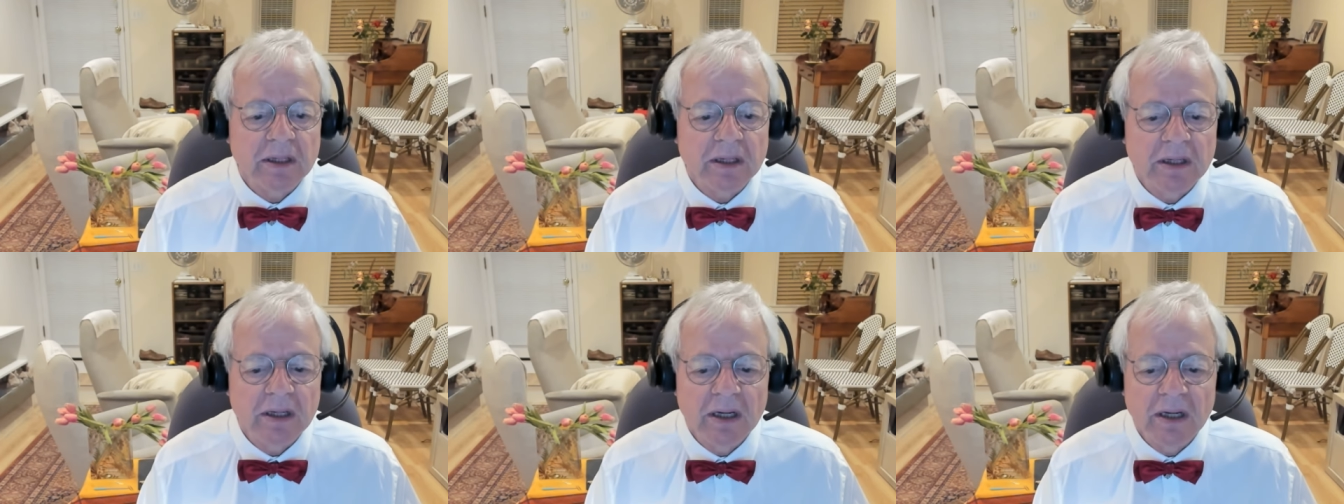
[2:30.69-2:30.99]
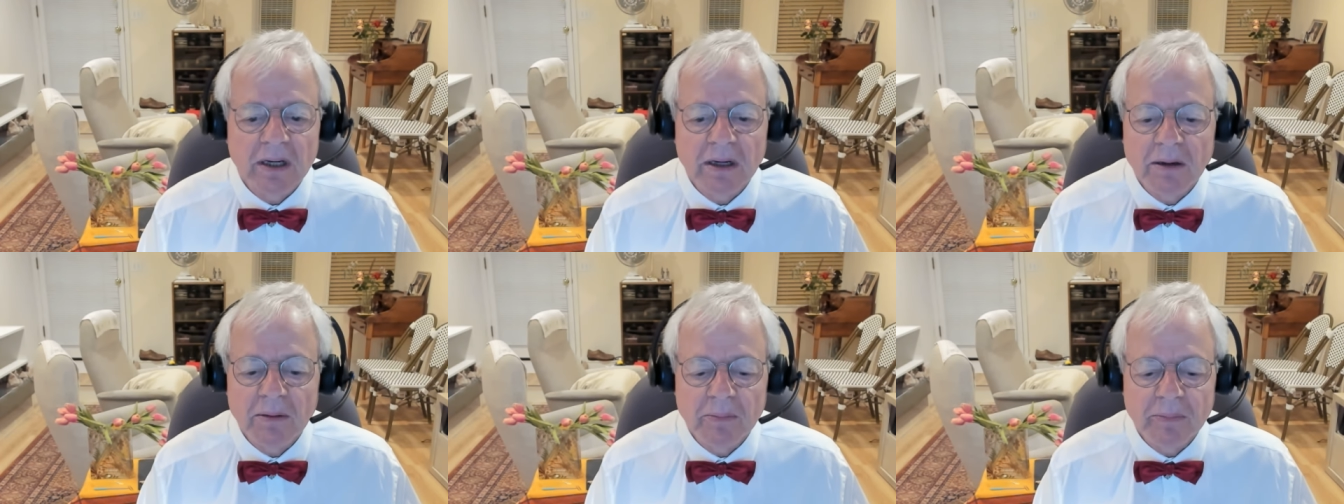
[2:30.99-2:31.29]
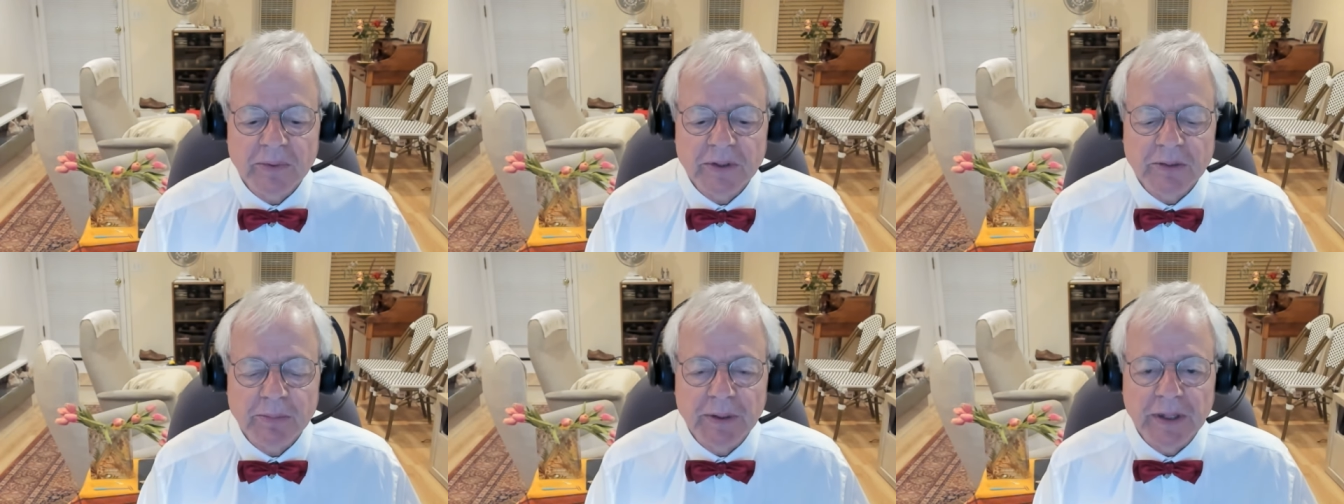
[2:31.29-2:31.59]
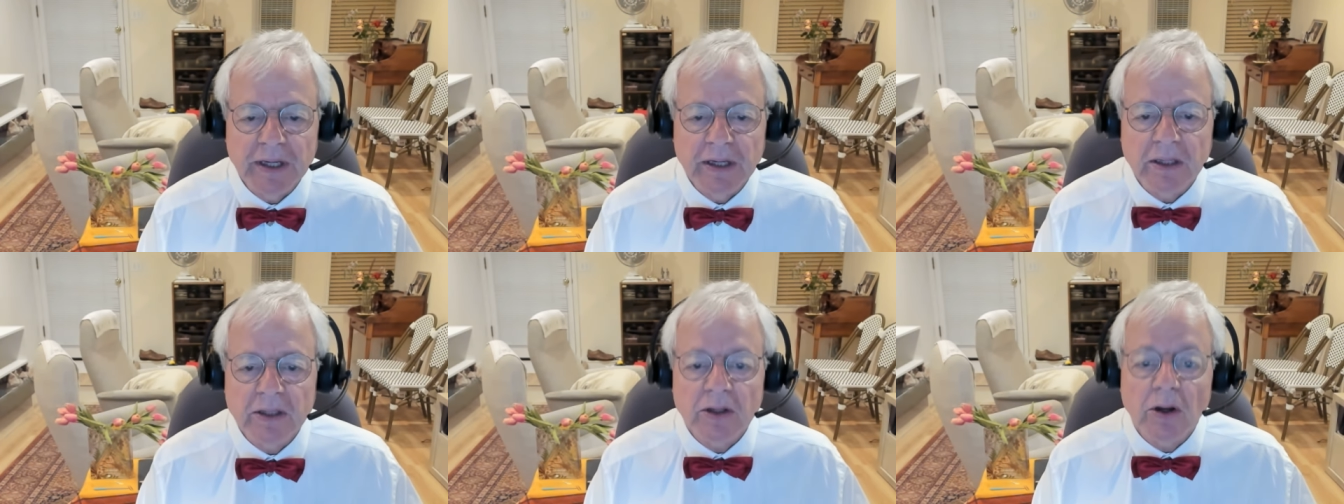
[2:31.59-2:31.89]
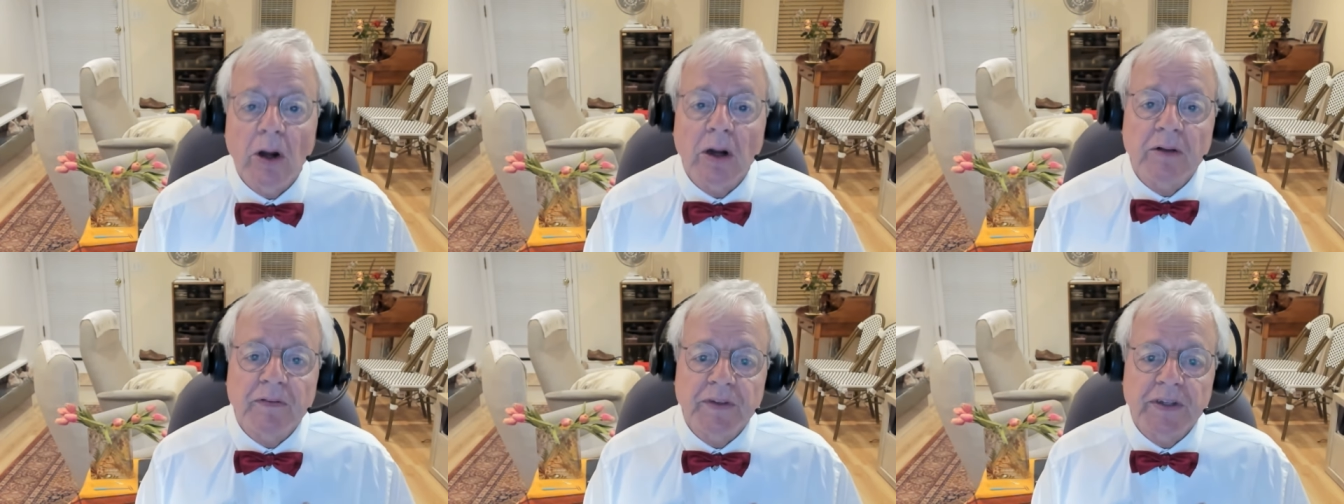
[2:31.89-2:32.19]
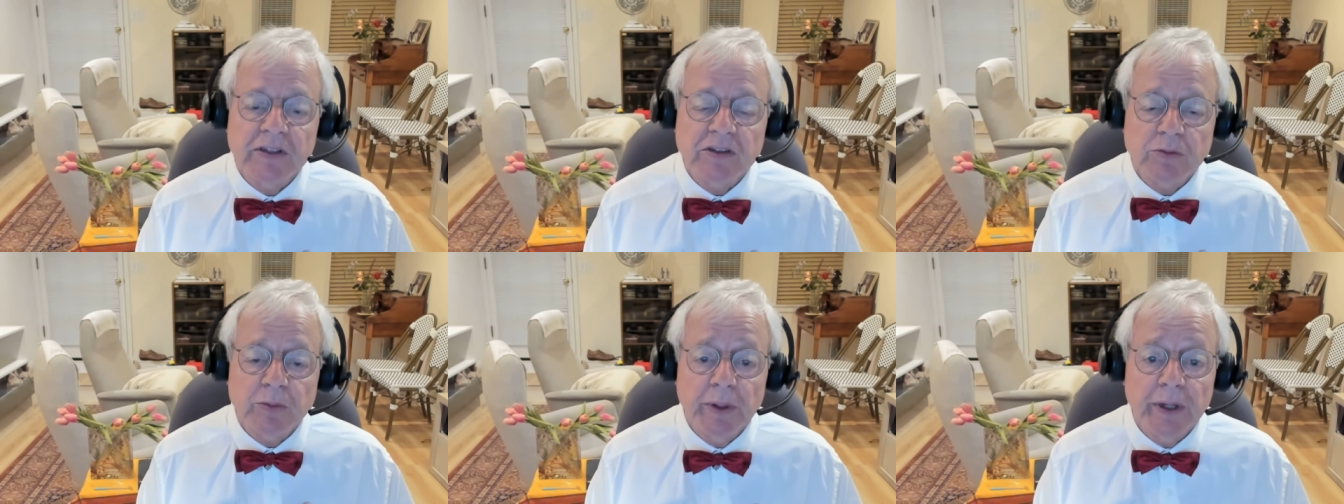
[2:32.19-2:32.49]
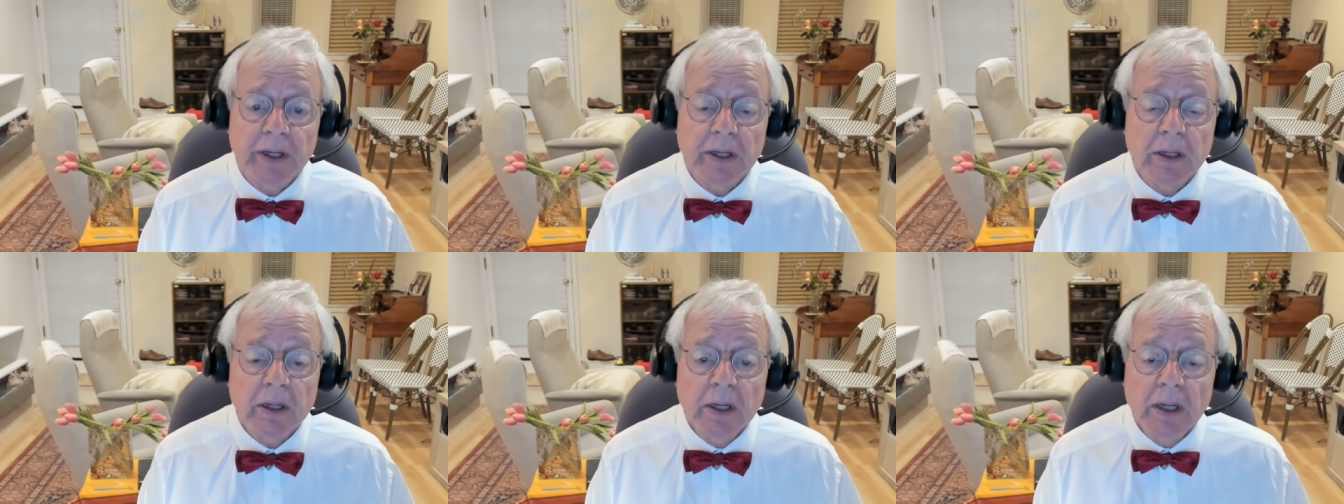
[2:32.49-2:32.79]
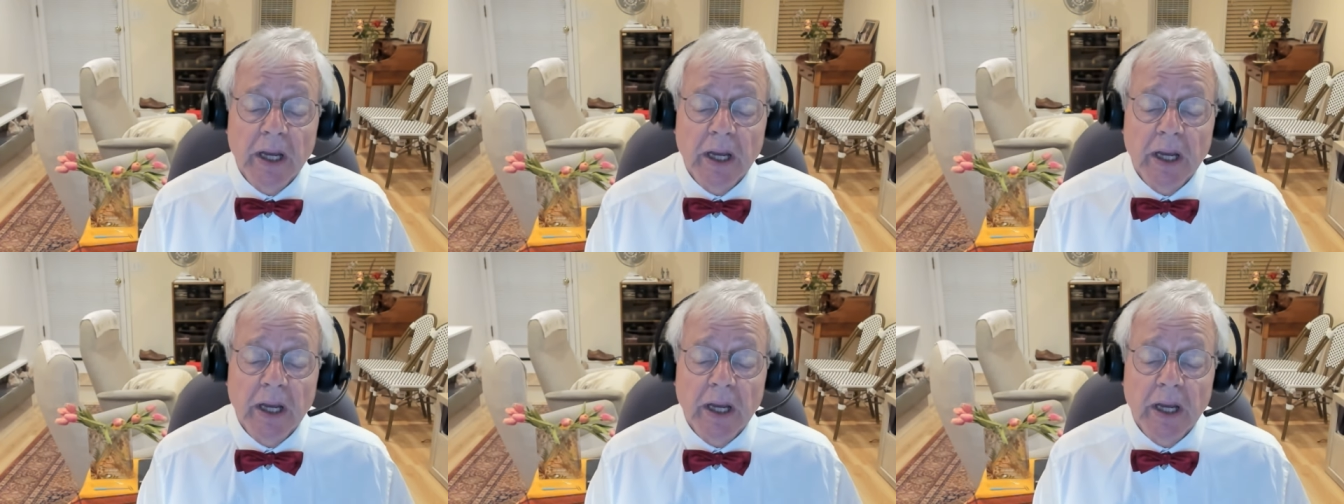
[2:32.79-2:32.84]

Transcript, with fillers: um, to be thought of this way.